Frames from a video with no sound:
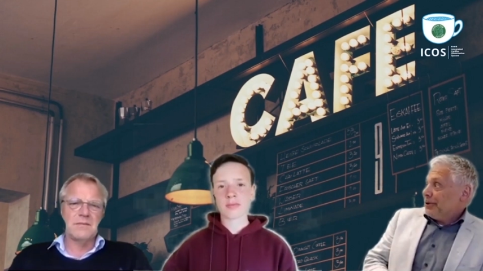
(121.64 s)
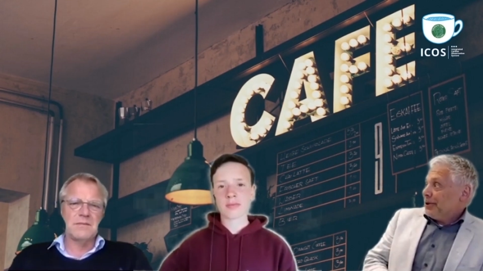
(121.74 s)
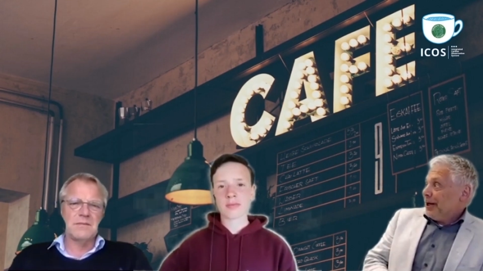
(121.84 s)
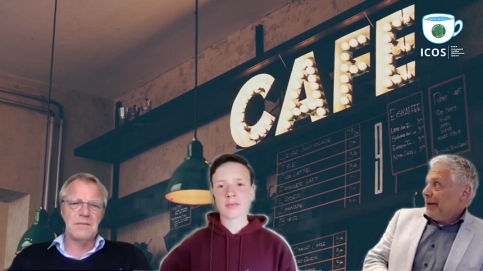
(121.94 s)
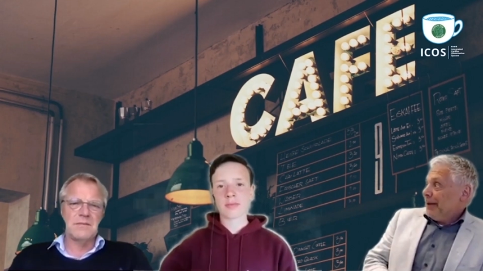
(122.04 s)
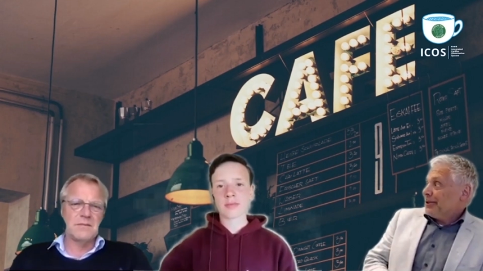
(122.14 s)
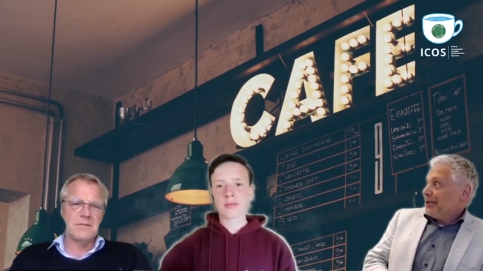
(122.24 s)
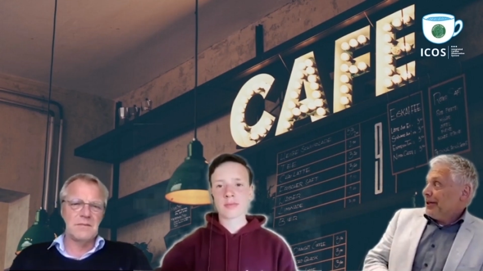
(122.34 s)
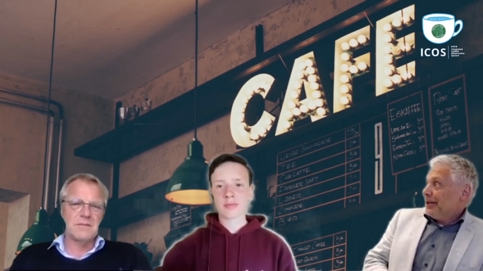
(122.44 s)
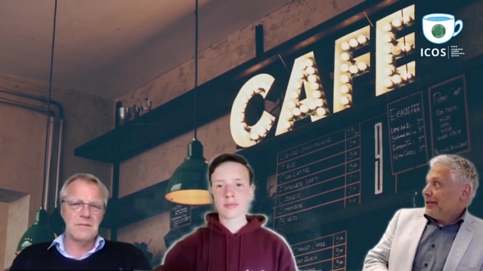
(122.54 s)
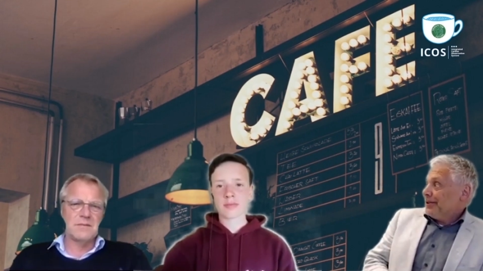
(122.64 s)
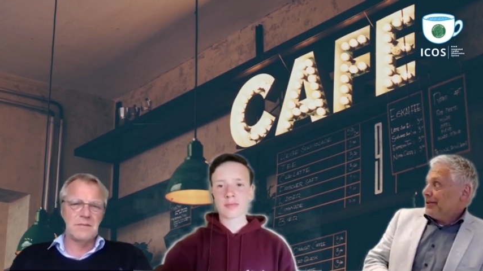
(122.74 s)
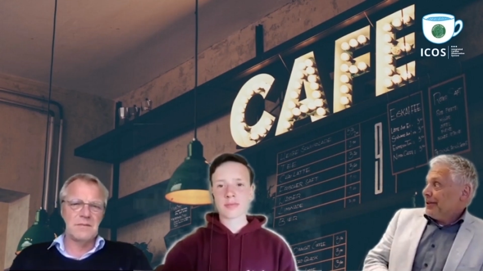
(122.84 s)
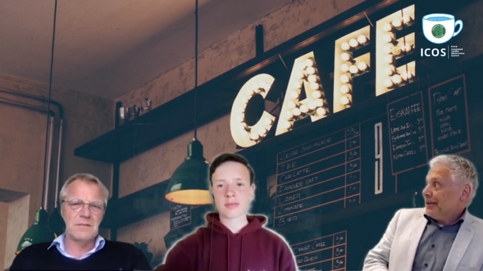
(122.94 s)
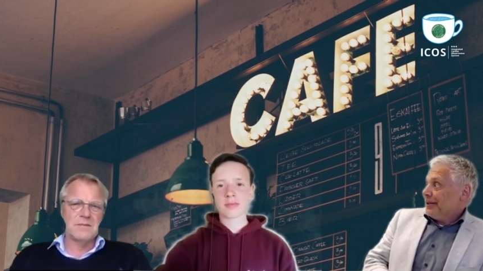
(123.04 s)
Speaker 1: climate scientist
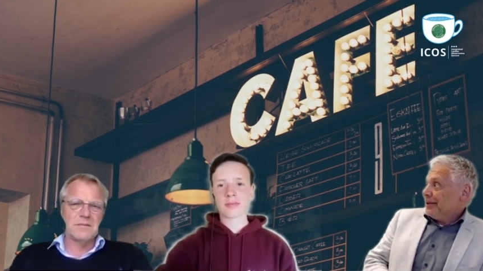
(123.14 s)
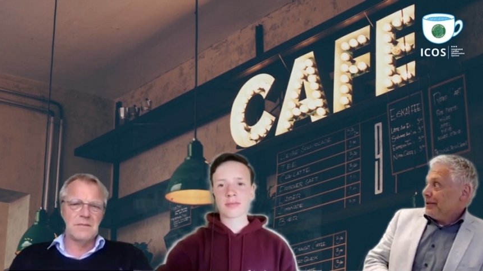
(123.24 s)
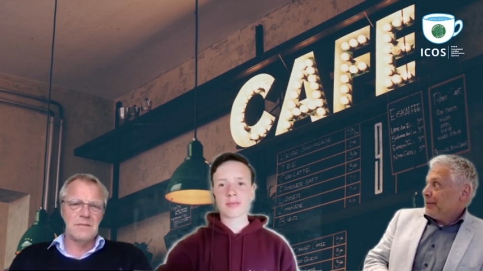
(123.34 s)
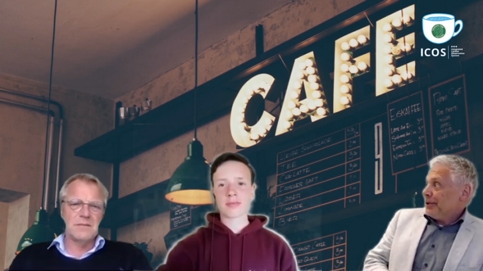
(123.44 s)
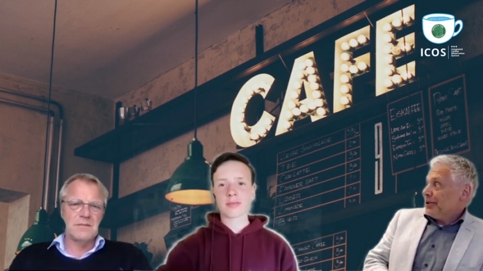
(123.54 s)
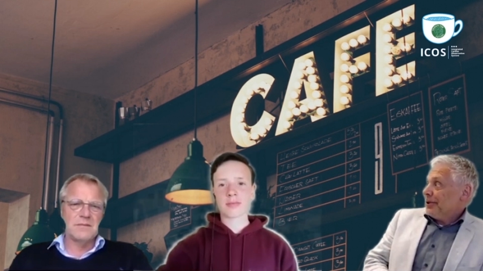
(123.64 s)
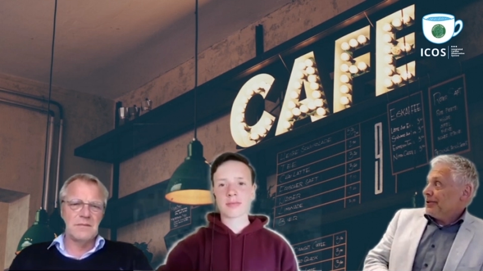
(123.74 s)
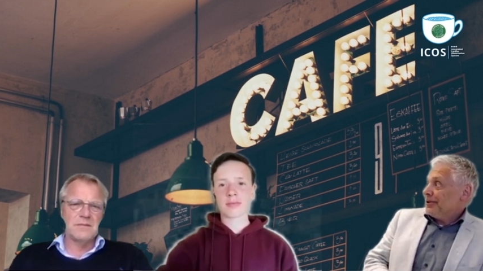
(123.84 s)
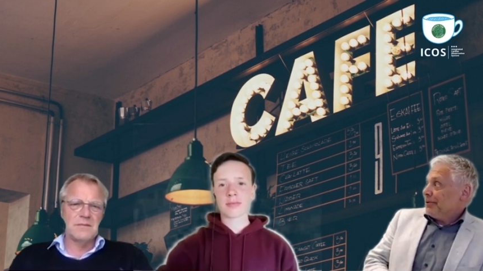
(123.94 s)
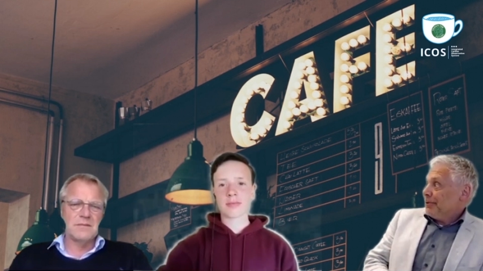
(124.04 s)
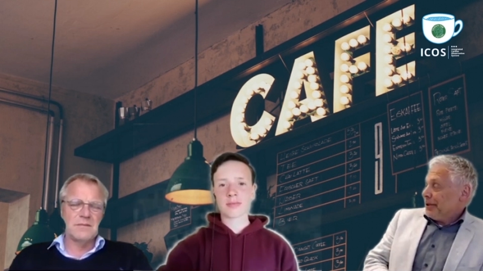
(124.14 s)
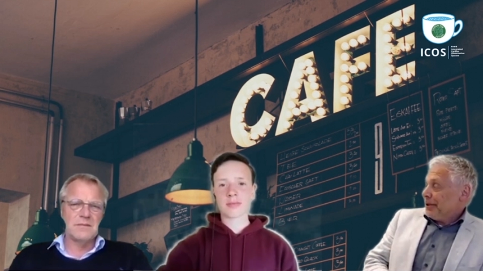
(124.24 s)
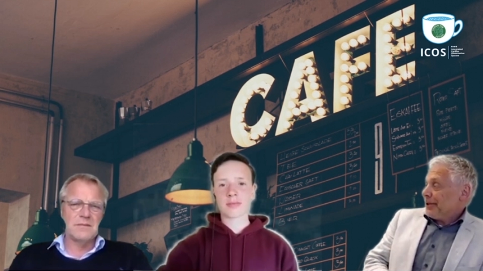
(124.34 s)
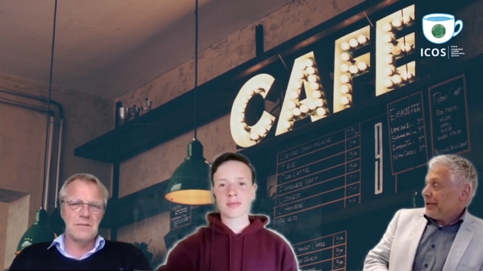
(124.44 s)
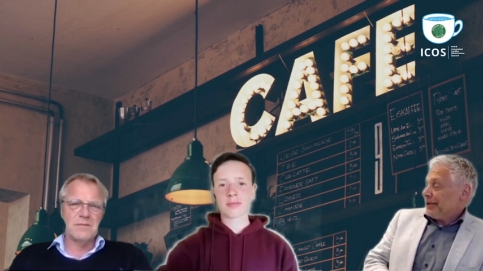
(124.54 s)
and specialist in
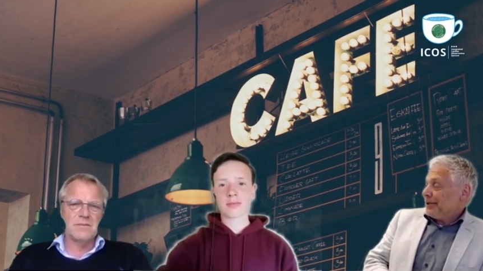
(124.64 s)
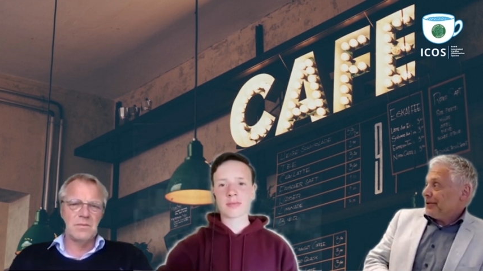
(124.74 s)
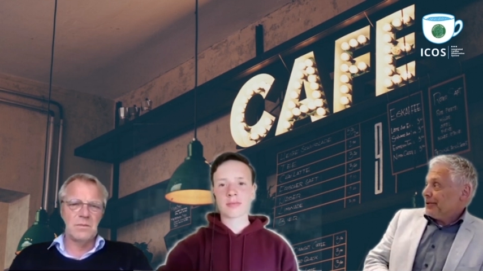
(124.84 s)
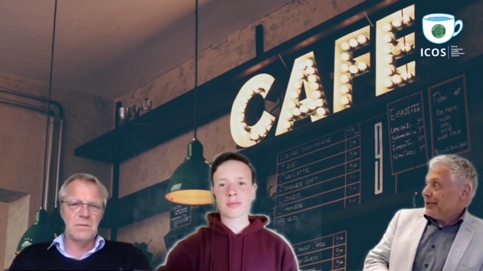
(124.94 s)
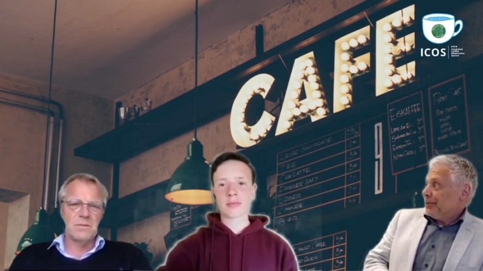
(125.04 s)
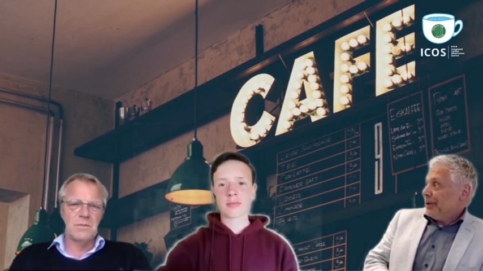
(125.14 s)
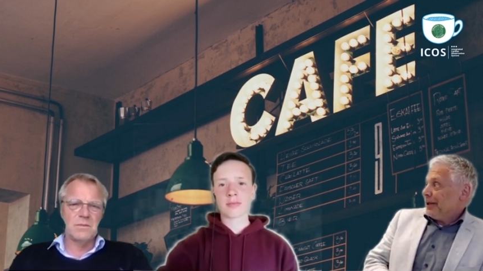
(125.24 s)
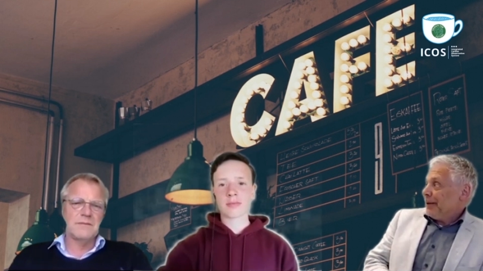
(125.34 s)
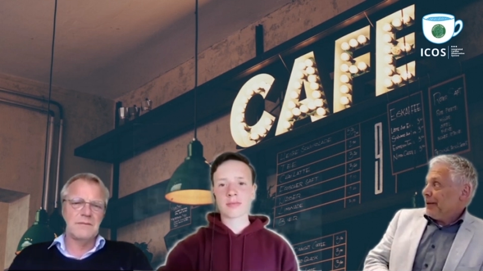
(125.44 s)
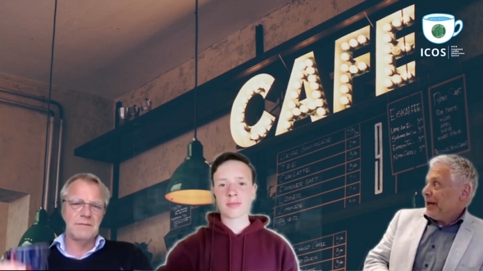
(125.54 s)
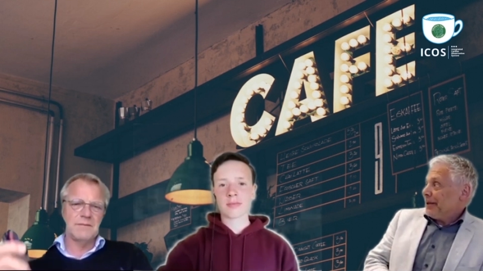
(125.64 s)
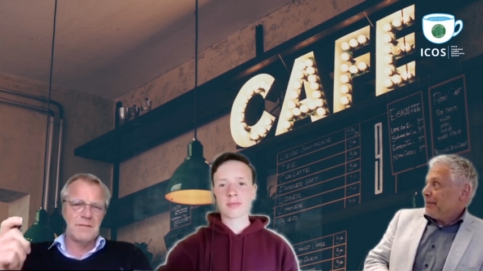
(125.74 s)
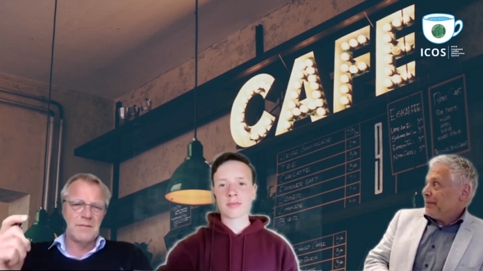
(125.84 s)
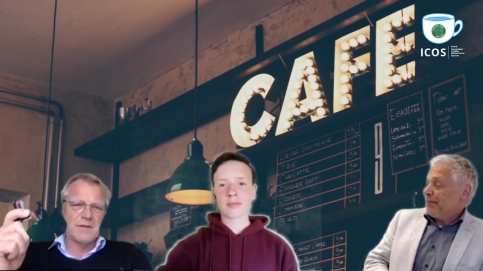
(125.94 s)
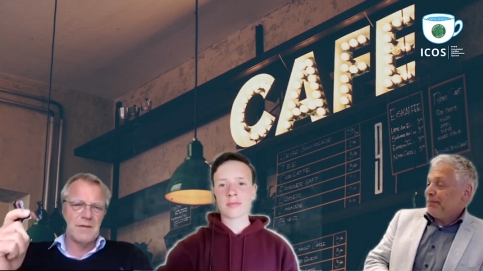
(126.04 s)
greenhouse gases. So, welcome, Han.
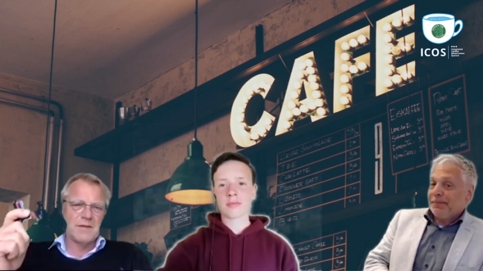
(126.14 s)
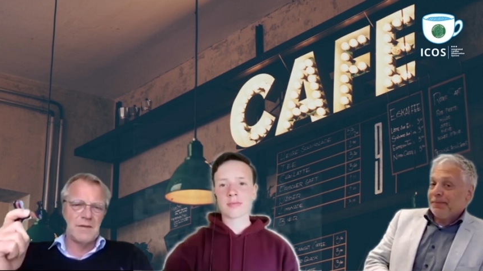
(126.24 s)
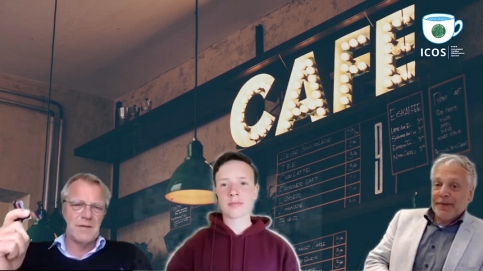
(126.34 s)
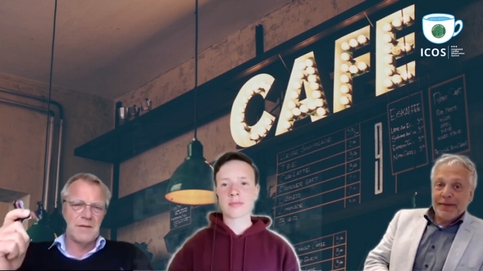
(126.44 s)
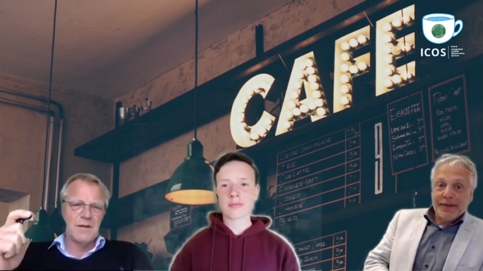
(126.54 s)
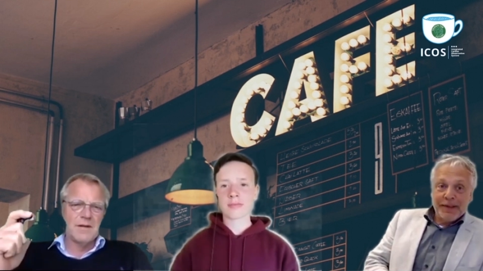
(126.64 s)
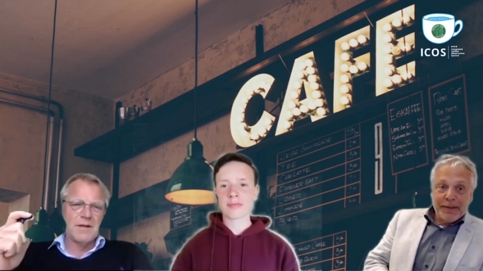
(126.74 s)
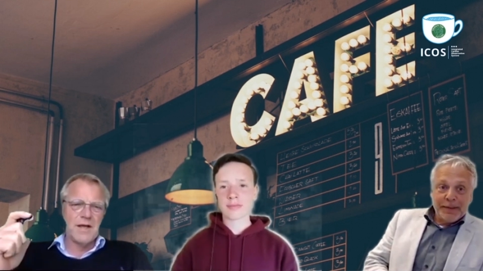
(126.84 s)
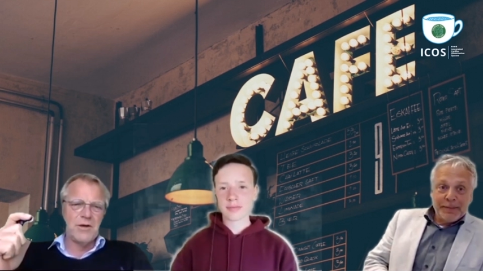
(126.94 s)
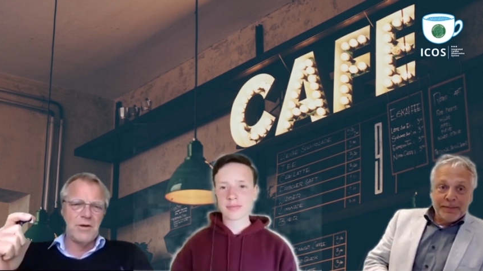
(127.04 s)
Thank you.